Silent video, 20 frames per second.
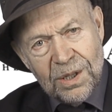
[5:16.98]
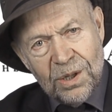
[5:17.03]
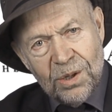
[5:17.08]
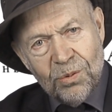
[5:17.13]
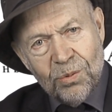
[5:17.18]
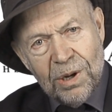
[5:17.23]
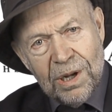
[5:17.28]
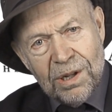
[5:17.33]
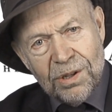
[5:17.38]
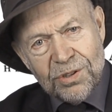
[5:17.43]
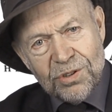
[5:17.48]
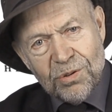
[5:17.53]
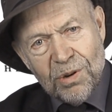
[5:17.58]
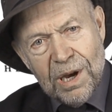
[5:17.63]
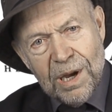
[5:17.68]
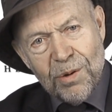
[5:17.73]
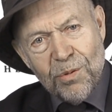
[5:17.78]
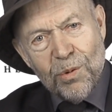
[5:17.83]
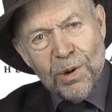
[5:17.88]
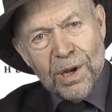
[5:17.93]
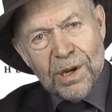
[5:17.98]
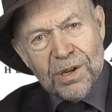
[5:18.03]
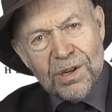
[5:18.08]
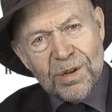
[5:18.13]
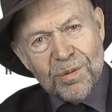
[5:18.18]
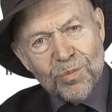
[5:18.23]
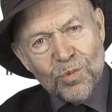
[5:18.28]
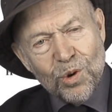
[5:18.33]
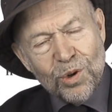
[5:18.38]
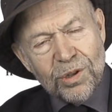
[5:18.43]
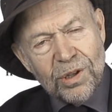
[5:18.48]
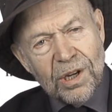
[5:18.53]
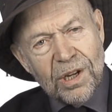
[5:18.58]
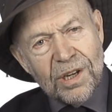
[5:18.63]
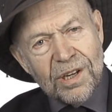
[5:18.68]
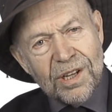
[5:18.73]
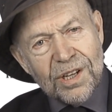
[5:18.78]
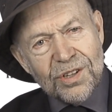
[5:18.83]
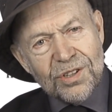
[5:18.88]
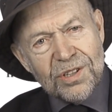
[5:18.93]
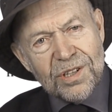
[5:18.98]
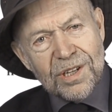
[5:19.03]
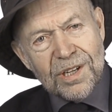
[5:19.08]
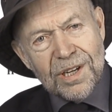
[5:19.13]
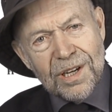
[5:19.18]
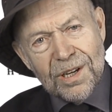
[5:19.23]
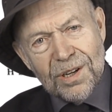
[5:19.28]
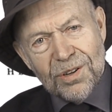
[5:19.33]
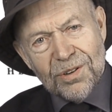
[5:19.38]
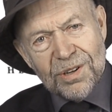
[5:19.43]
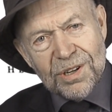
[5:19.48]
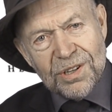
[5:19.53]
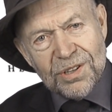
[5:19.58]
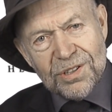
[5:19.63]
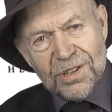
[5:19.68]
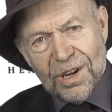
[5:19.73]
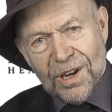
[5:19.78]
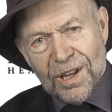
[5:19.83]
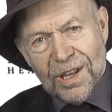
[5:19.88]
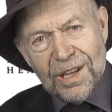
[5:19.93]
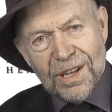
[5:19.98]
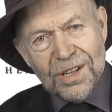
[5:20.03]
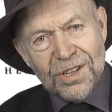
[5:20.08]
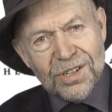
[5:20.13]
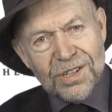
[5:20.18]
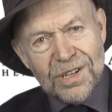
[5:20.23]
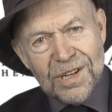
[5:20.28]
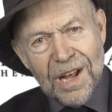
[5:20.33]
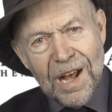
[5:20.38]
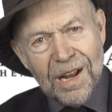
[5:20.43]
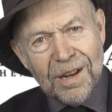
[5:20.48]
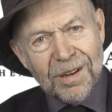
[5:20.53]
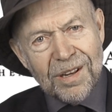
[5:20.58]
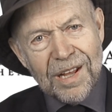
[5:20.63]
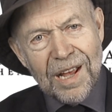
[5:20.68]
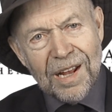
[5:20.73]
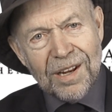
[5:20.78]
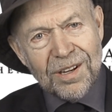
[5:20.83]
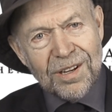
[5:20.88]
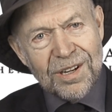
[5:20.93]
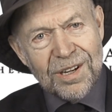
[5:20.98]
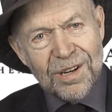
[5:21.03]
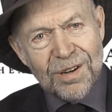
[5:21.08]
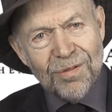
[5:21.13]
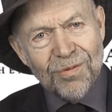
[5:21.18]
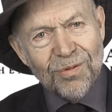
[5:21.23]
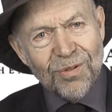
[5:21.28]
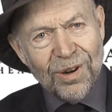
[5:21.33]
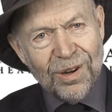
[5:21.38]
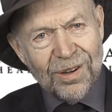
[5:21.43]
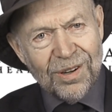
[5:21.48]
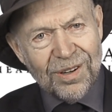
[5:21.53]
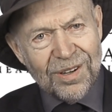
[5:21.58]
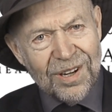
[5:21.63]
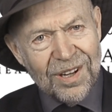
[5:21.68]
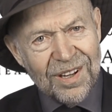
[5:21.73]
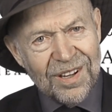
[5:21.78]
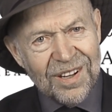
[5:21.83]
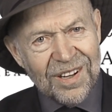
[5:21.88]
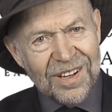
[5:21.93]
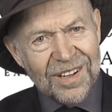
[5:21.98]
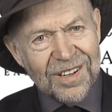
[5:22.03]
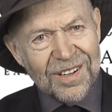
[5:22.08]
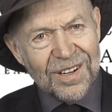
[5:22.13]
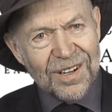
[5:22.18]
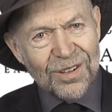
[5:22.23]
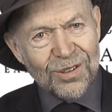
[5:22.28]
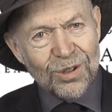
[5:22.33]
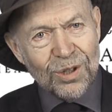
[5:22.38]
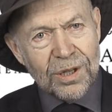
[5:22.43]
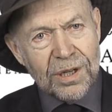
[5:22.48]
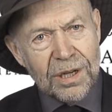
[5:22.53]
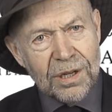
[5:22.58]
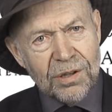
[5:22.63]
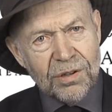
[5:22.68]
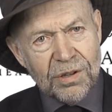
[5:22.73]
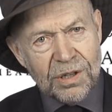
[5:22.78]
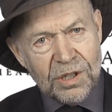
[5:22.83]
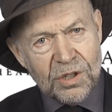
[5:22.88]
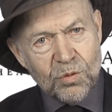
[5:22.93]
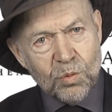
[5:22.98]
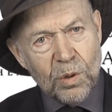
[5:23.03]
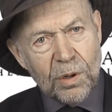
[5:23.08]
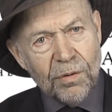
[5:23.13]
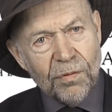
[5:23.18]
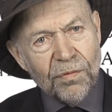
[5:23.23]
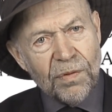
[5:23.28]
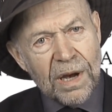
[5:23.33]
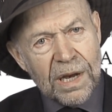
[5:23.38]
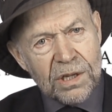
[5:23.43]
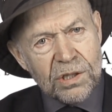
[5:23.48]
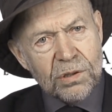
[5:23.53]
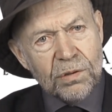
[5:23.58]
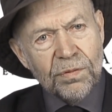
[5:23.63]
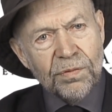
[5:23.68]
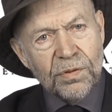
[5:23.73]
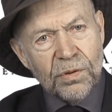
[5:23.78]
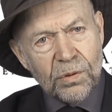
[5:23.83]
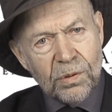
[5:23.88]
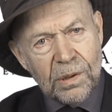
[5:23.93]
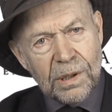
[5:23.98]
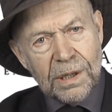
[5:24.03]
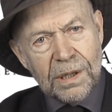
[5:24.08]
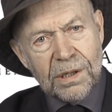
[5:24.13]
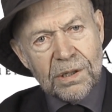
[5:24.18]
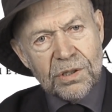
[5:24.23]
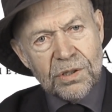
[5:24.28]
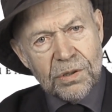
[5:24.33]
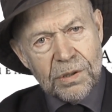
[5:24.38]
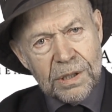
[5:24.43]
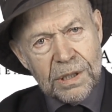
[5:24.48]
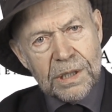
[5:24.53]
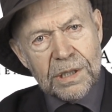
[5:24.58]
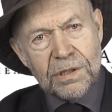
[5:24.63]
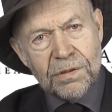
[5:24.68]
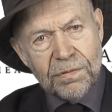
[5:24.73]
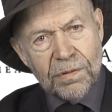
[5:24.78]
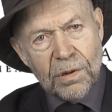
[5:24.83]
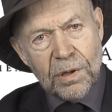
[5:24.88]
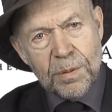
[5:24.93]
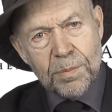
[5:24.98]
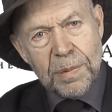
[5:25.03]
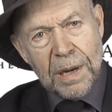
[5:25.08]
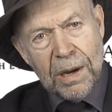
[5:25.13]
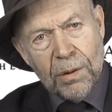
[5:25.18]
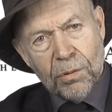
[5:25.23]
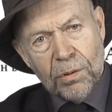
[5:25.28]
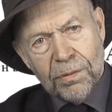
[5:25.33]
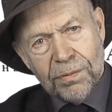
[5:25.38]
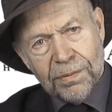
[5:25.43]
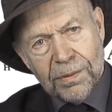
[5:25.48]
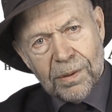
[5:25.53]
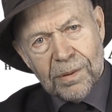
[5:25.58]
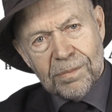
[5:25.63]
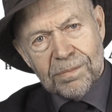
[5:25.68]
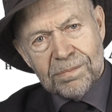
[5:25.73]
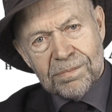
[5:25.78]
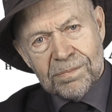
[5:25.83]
Well, so I went to more than a dozen countries, and it's not that different in other countries where fossil fuel industry is very powerful.